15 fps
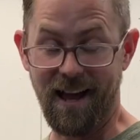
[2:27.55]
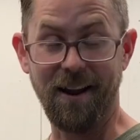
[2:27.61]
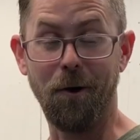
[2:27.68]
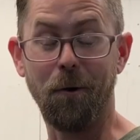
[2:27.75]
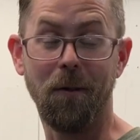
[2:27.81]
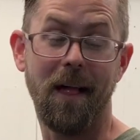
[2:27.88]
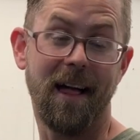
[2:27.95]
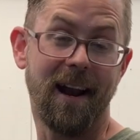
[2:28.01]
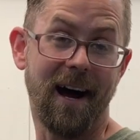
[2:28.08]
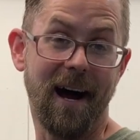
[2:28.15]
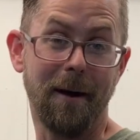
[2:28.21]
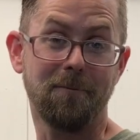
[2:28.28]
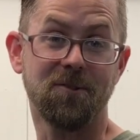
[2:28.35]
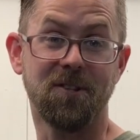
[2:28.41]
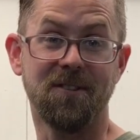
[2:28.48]
a whole lot of
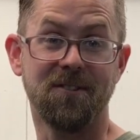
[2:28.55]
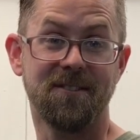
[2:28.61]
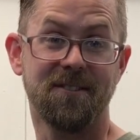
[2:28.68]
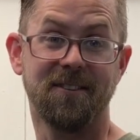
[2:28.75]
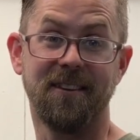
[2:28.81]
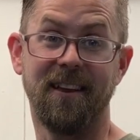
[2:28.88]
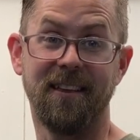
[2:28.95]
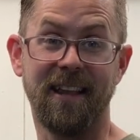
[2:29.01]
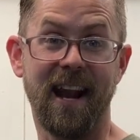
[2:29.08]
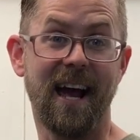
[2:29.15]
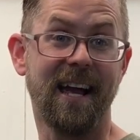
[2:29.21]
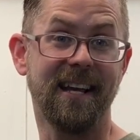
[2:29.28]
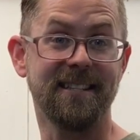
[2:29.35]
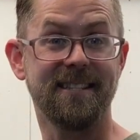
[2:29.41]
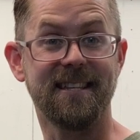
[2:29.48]
options that I
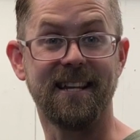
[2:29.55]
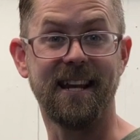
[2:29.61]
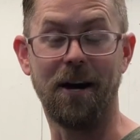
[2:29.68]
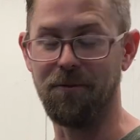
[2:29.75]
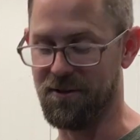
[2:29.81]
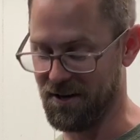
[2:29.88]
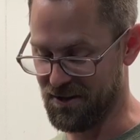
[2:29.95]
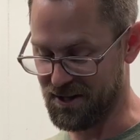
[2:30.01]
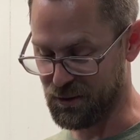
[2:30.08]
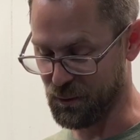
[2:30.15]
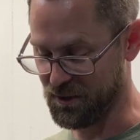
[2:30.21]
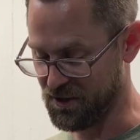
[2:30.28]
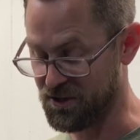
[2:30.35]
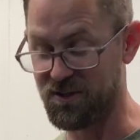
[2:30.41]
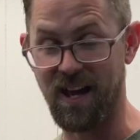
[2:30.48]
had seen out there. This one
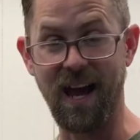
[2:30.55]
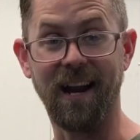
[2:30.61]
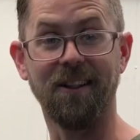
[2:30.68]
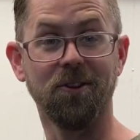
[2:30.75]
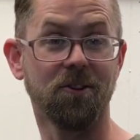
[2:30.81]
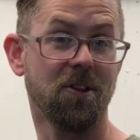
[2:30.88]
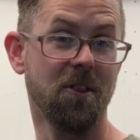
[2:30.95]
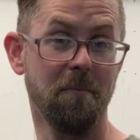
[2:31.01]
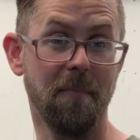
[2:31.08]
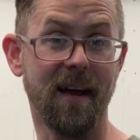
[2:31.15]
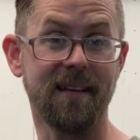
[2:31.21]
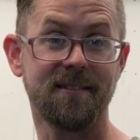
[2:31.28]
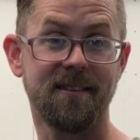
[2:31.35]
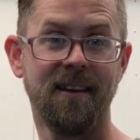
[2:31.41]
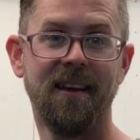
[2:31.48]
just kind of looked the
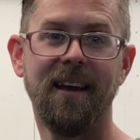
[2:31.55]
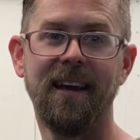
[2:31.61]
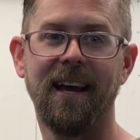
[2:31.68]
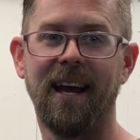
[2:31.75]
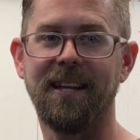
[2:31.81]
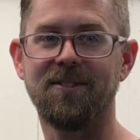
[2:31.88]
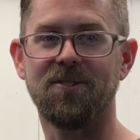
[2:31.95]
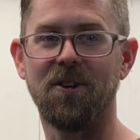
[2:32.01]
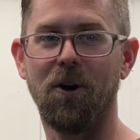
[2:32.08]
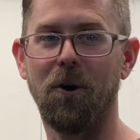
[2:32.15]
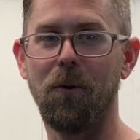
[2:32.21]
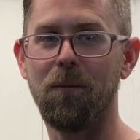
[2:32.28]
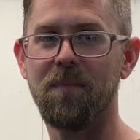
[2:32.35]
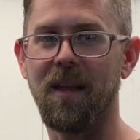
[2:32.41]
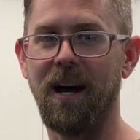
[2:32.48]
best. And
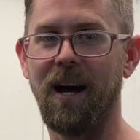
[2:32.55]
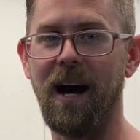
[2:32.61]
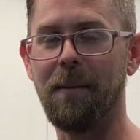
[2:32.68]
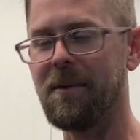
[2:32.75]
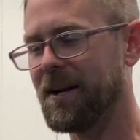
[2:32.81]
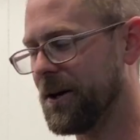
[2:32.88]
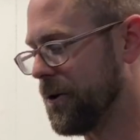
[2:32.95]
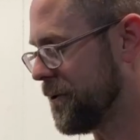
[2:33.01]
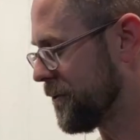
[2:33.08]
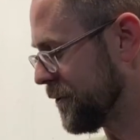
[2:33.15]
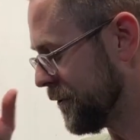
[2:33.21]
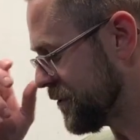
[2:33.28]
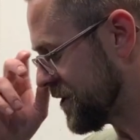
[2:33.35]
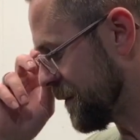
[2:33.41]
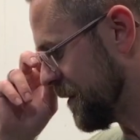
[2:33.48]
so I'm going to go
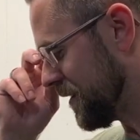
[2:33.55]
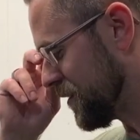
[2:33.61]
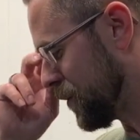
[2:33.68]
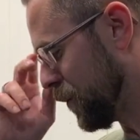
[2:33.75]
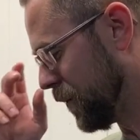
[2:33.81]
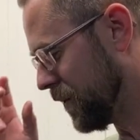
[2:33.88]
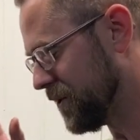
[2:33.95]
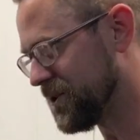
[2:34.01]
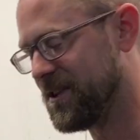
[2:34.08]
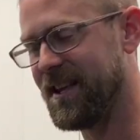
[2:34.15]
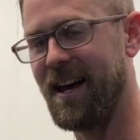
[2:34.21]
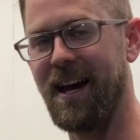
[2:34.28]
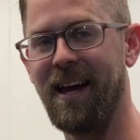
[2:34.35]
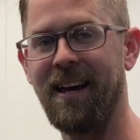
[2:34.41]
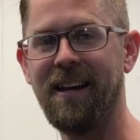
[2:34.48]
through some of the tools
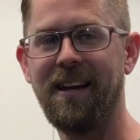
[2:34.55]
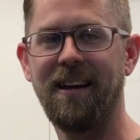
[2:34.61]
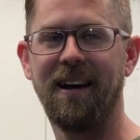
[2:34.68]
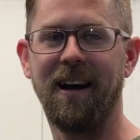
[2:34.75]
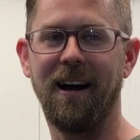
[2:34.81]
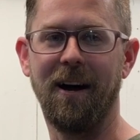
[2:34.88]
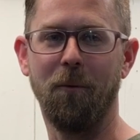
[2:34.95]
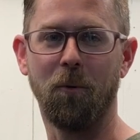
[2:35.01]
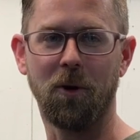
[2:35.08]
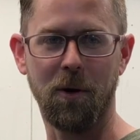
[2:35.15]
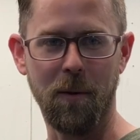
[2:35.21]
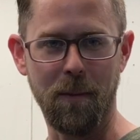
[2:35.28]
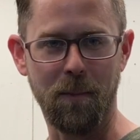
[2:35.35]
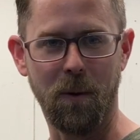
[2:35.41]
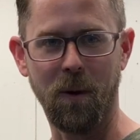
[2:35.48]
that we're going
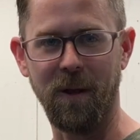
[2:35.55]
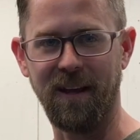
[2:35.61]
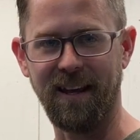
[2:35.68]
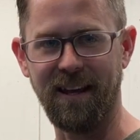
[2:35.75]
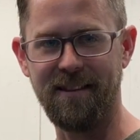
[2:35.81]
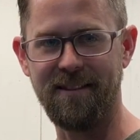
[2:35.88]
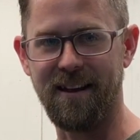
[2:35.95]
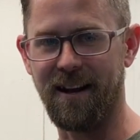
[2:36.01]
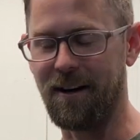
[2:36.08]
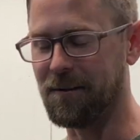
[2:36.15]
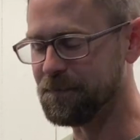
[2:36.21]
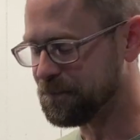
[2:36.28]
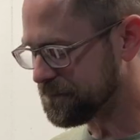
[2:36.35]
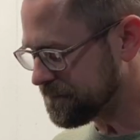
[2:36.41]
to be putting in there.